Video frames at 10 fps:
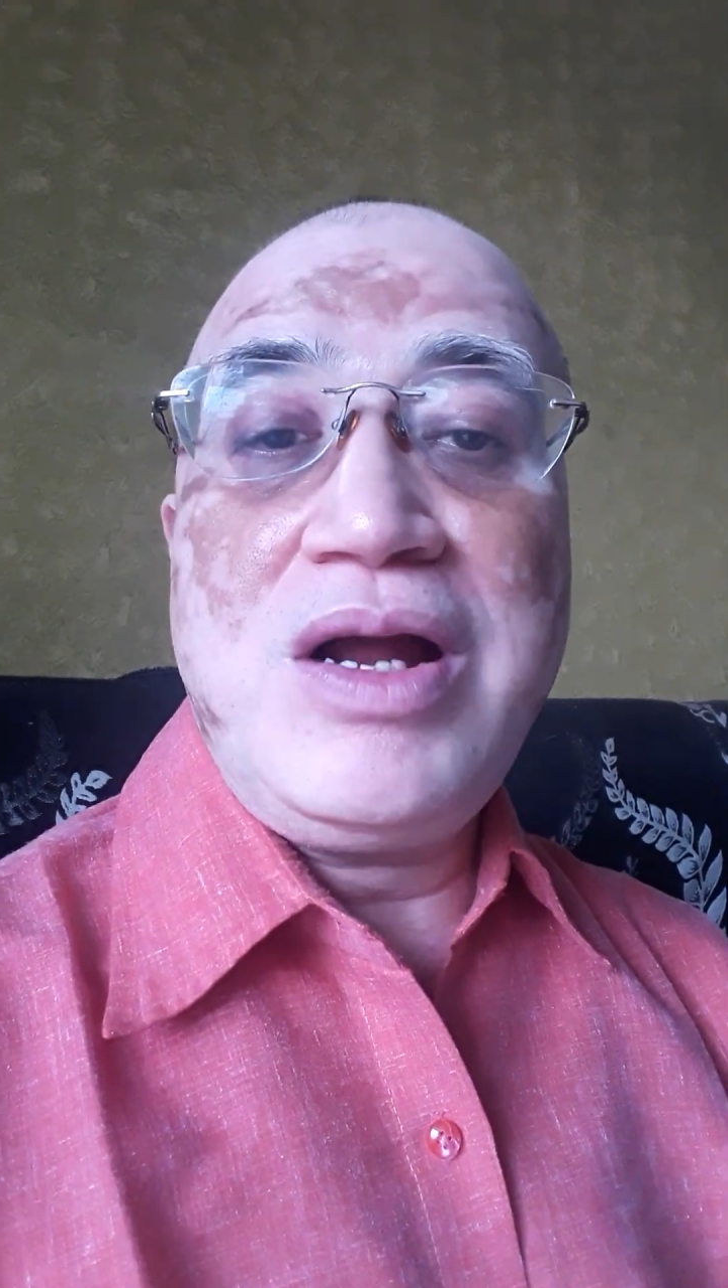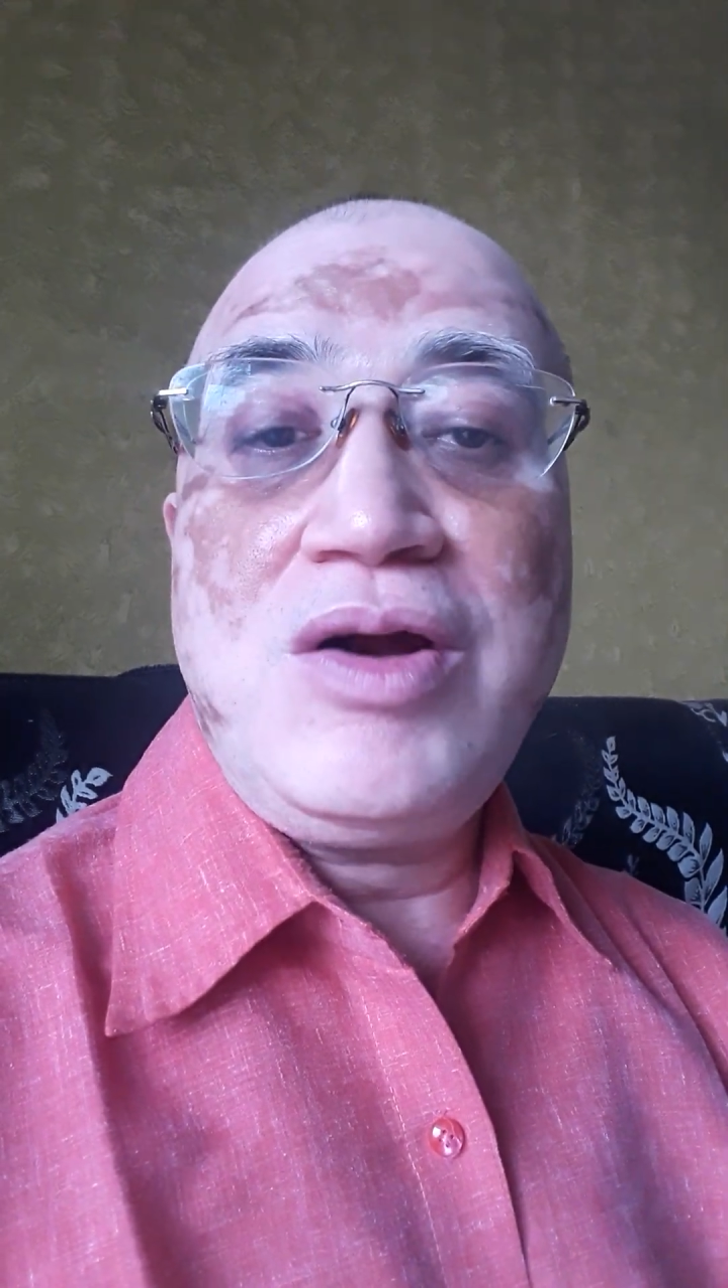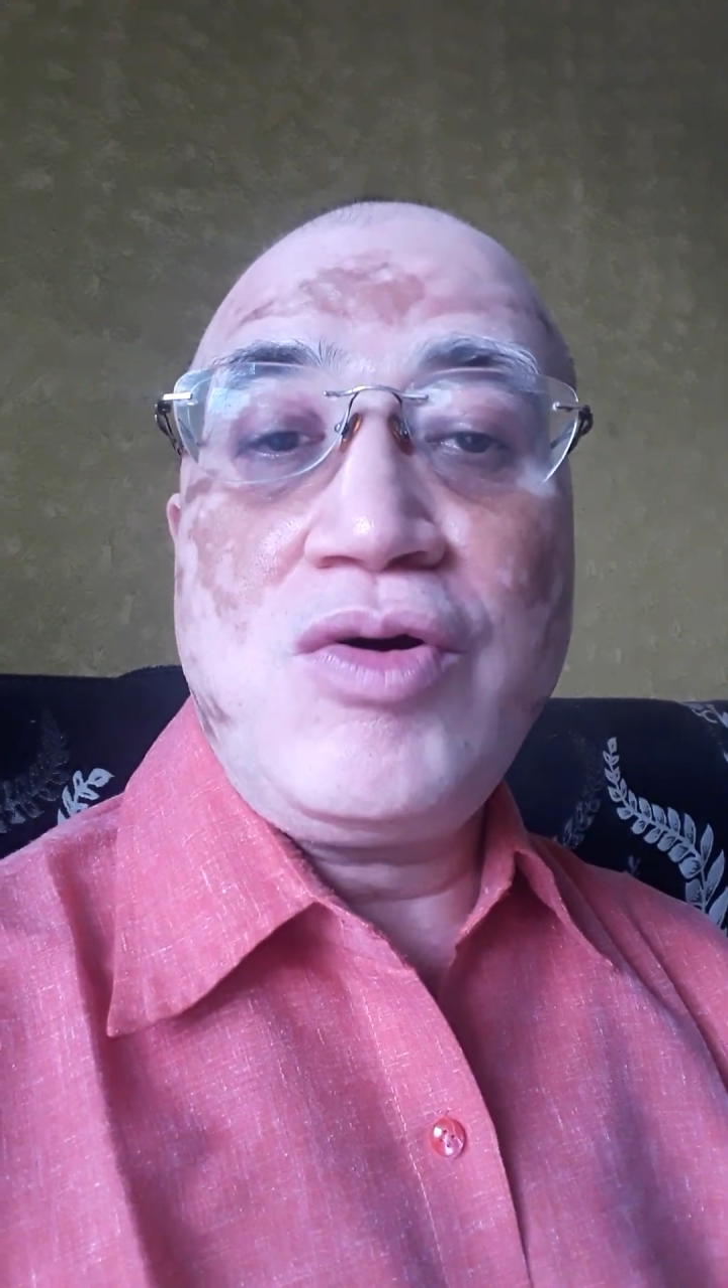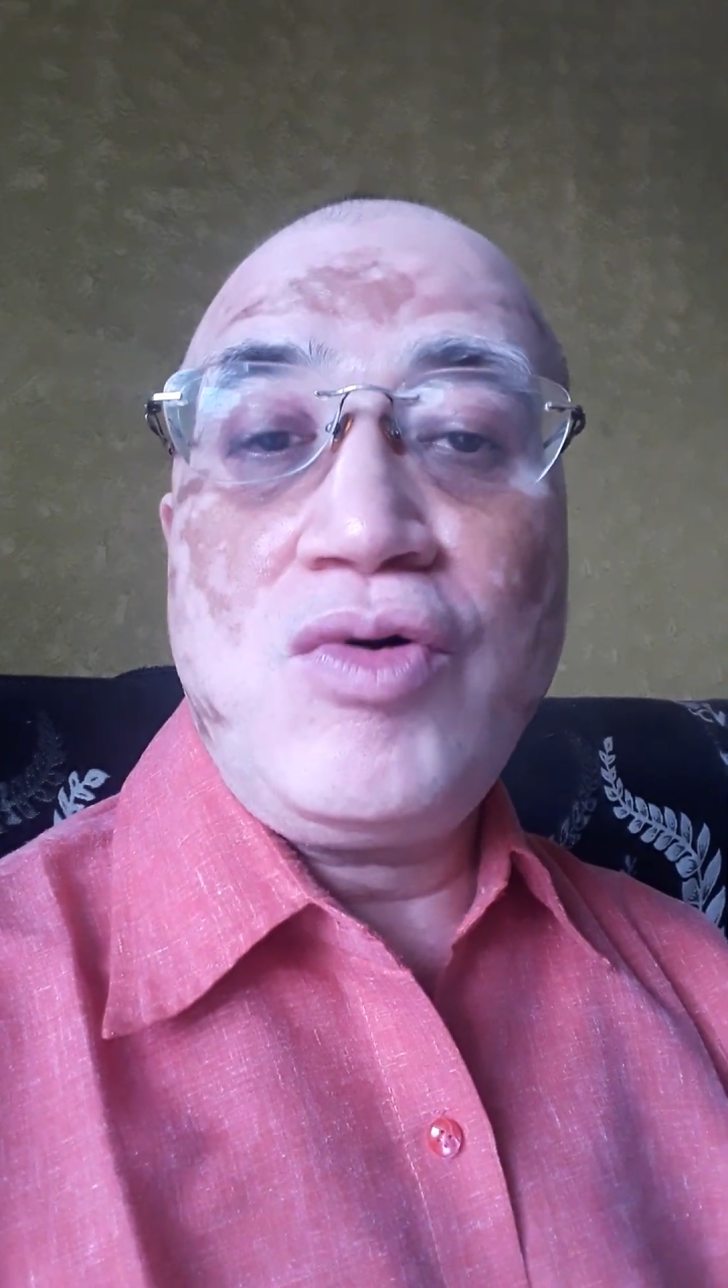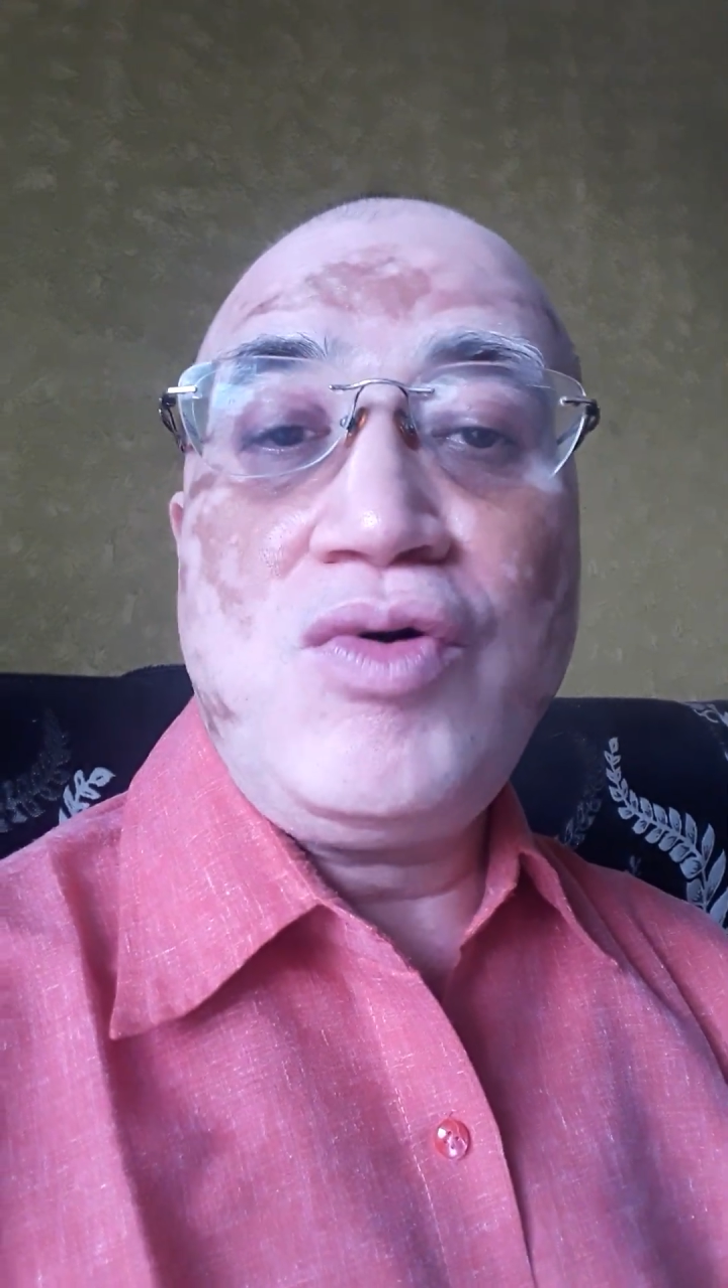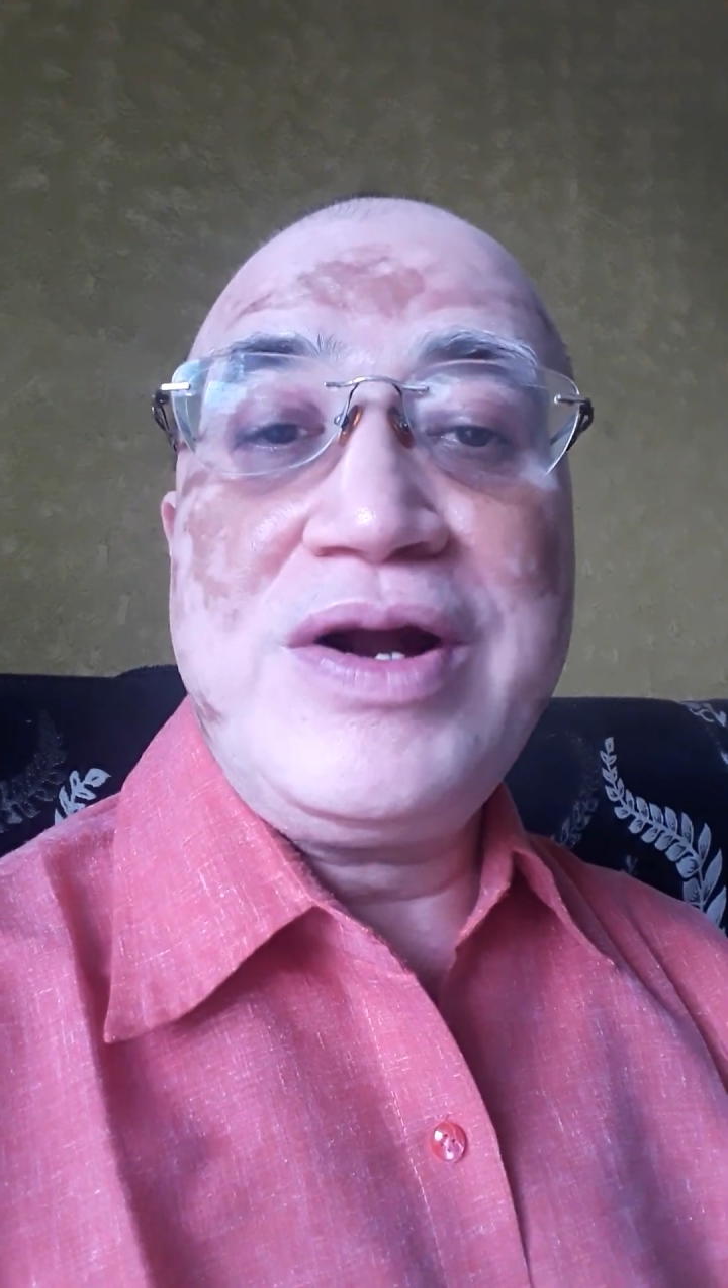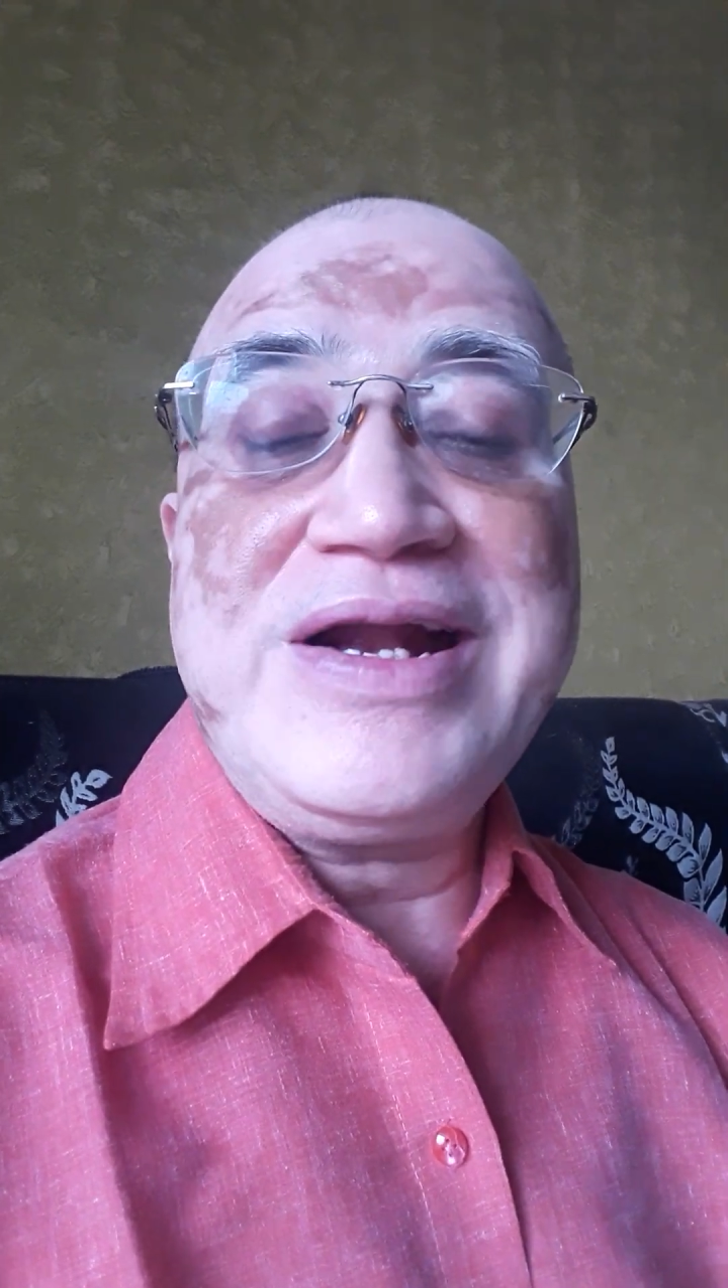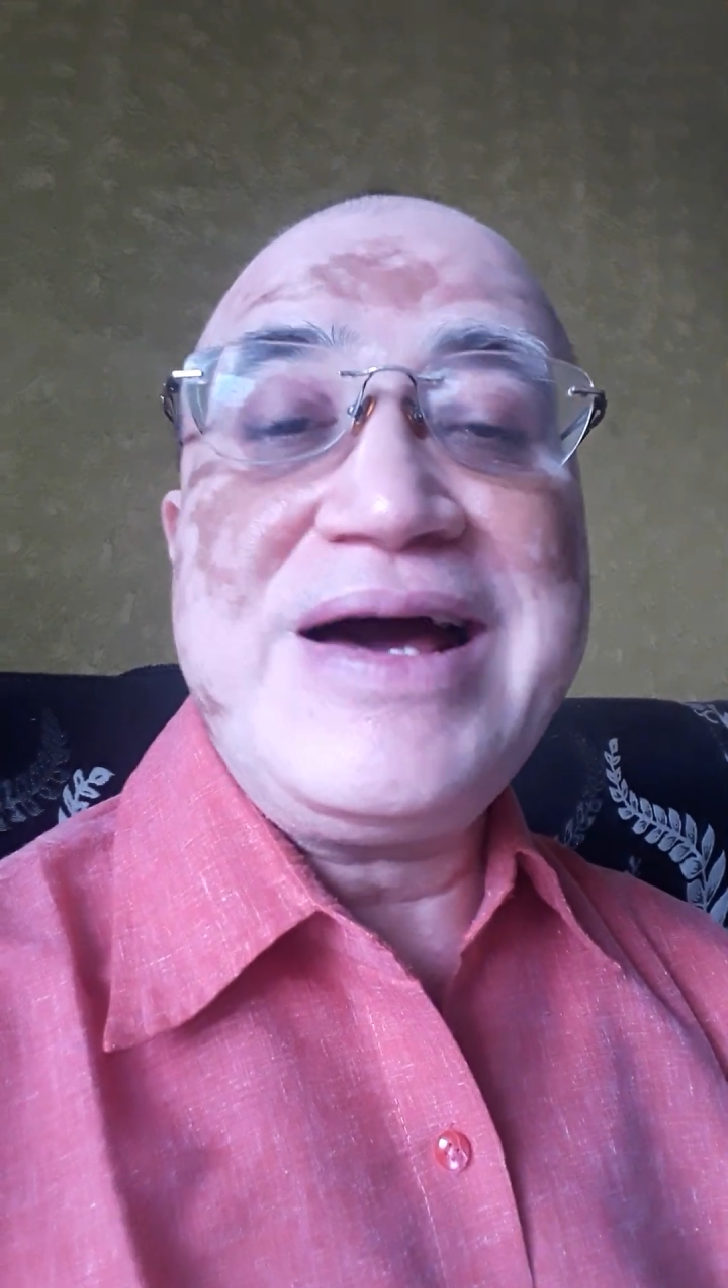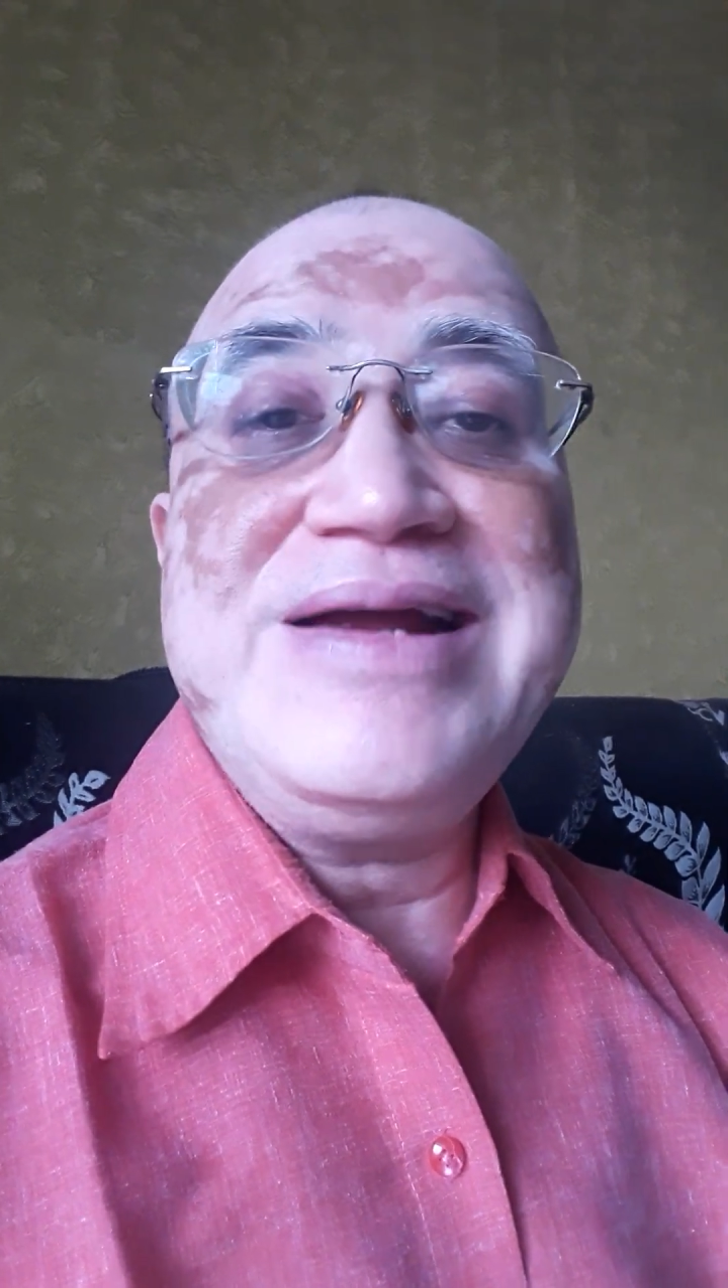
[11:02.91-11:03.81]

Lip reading: no data